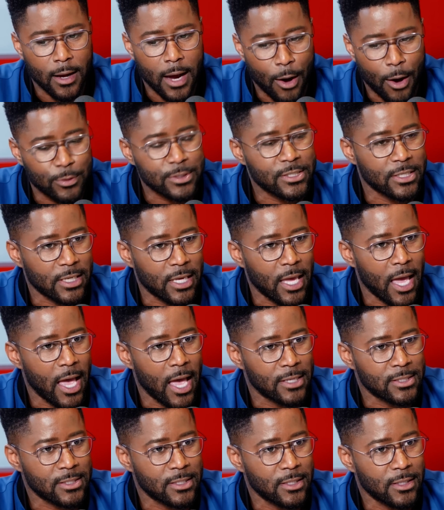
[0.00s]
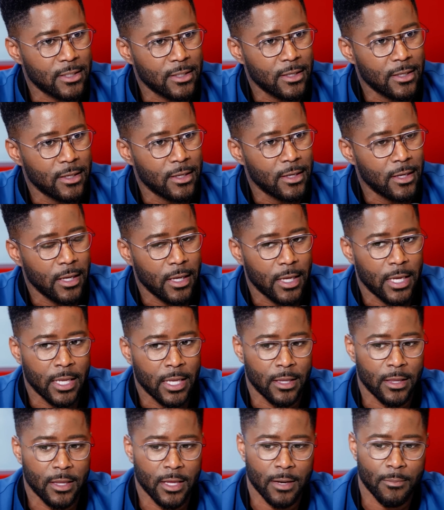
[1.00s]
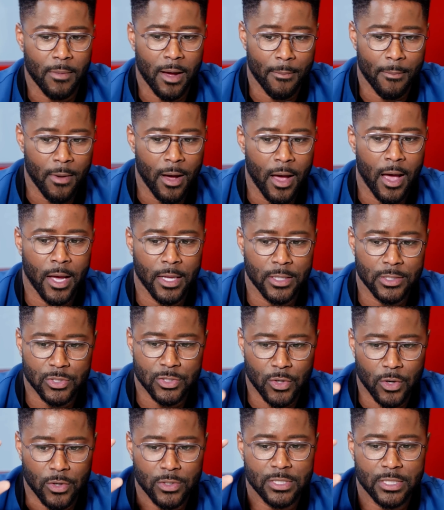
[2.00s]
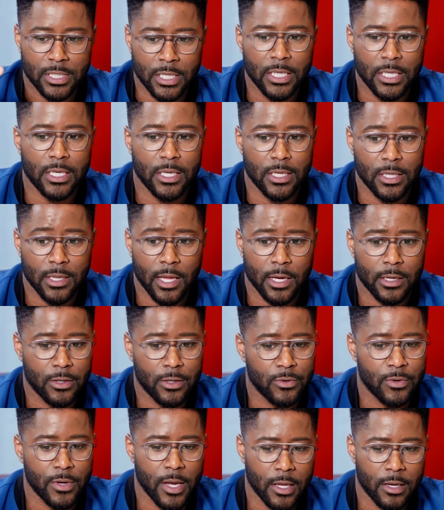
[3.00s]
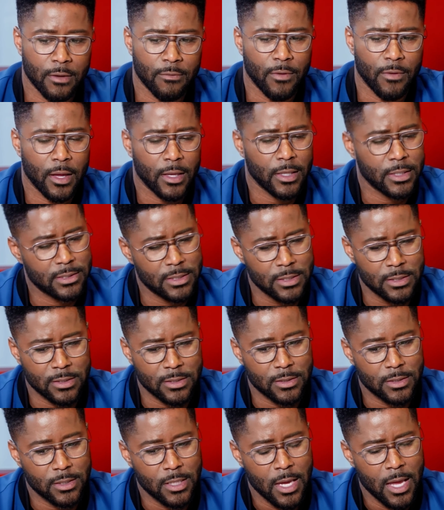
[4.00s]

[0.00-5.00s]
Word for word: I was in a casket. Yeah. And then my mind starts thinking like a creative, like, is this,